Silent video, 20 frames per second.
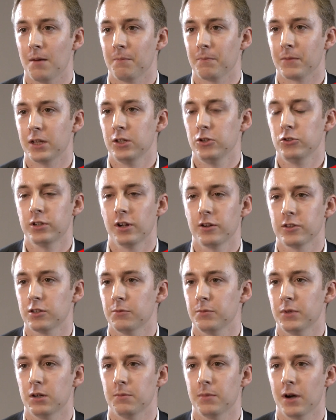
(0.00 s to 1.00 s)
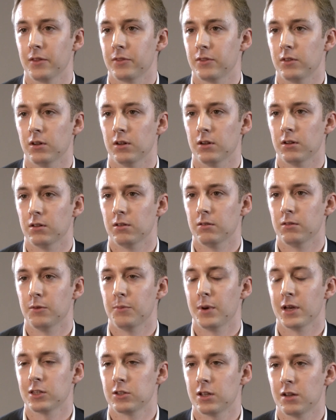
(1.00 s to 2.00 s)
Can you tell us a bit about the
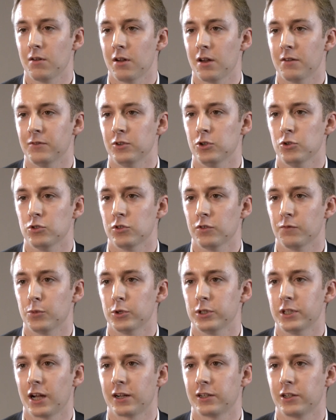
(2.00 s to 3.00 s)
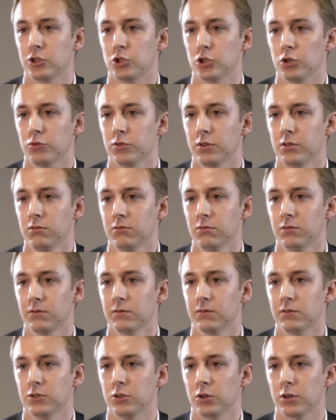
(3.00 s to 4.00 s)
best avenues of protecting children
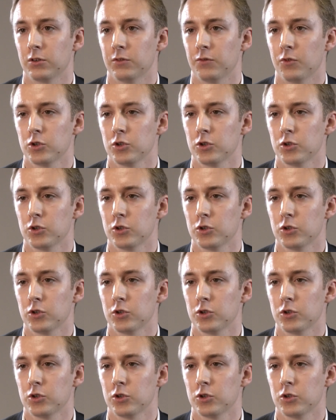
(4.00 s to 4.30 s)
during divorce